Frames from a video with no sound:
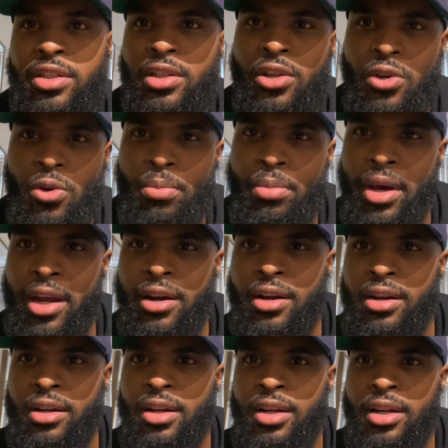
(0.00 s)
little
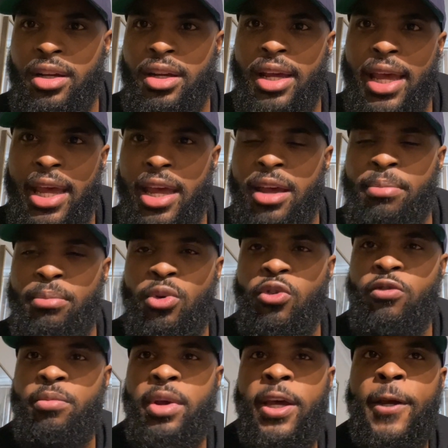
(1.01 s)
better head
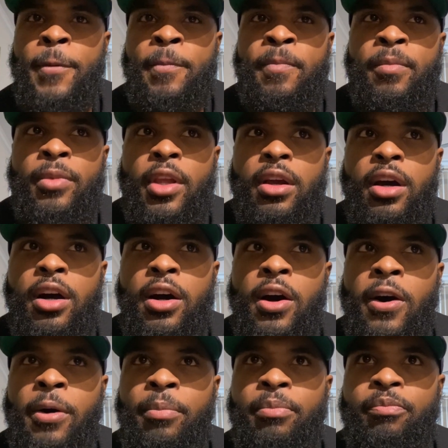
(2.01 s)
movement.
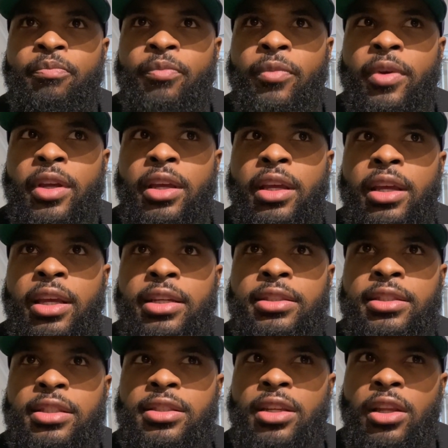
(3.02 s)
He's
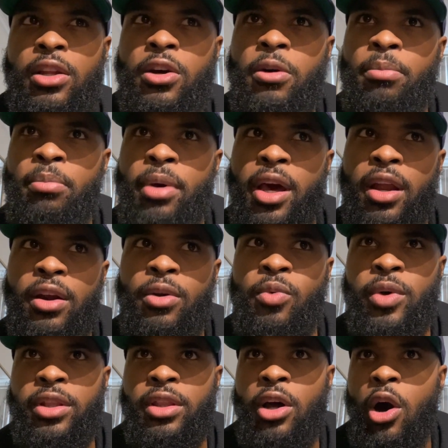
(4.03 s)
just a little better
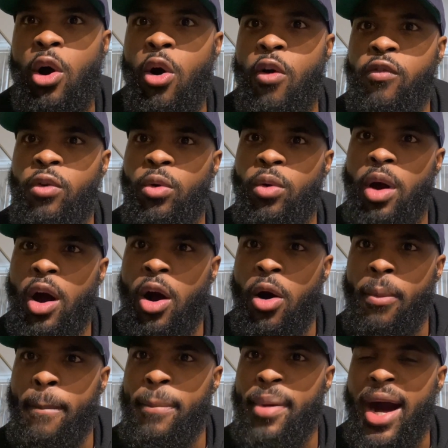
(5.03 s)
with the
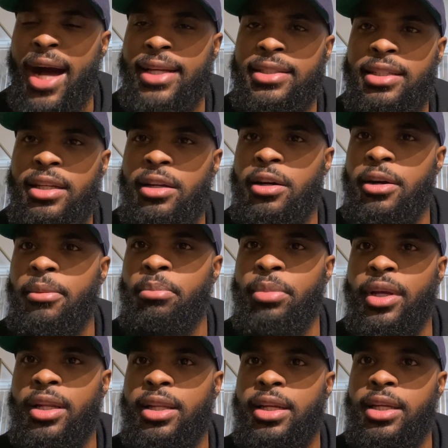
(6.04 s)
overall boxing
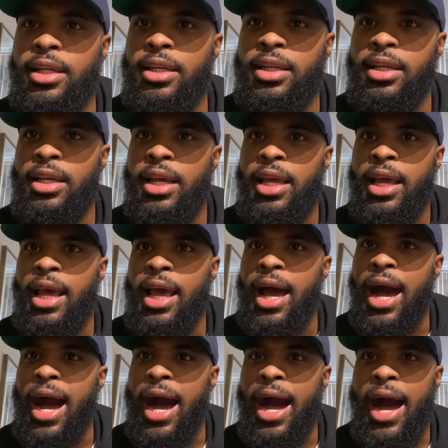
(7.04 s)
ability.
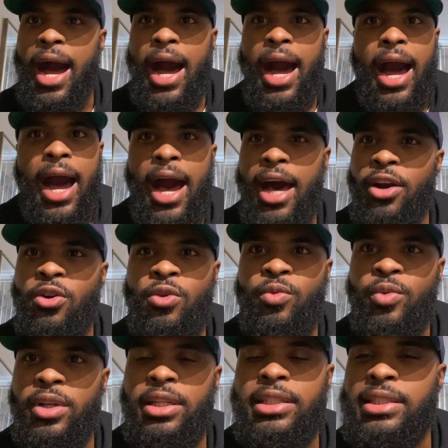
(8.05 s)
I don't
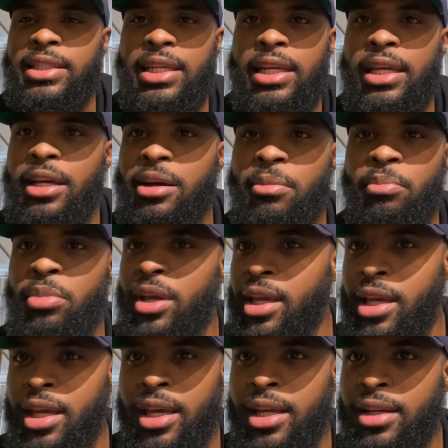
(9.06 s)
really see him
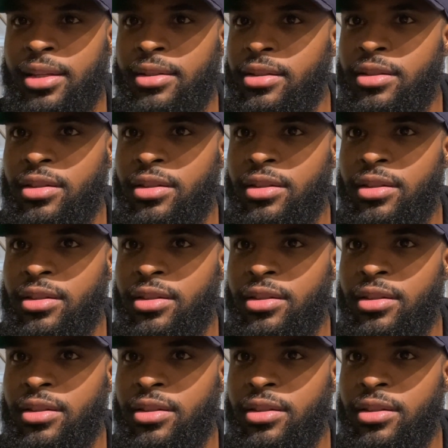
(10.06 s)
being